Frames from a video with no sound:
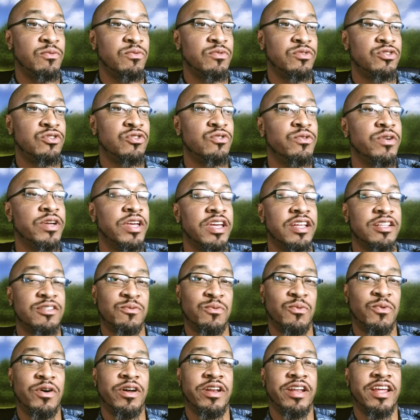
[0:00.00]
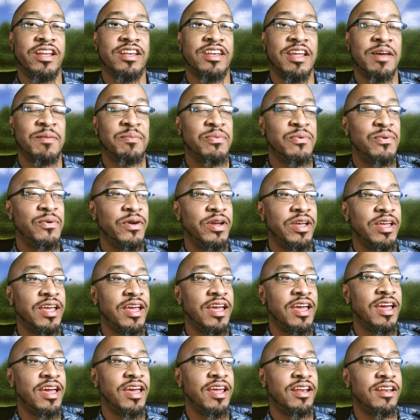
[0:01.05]
was 2 against 1 at that point,
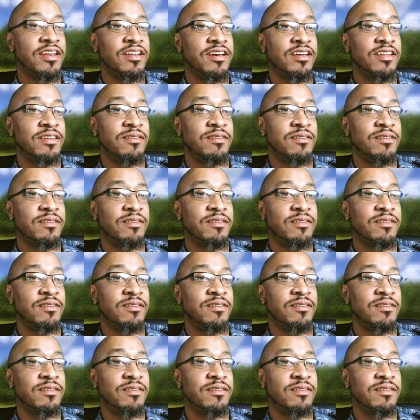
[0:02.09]
and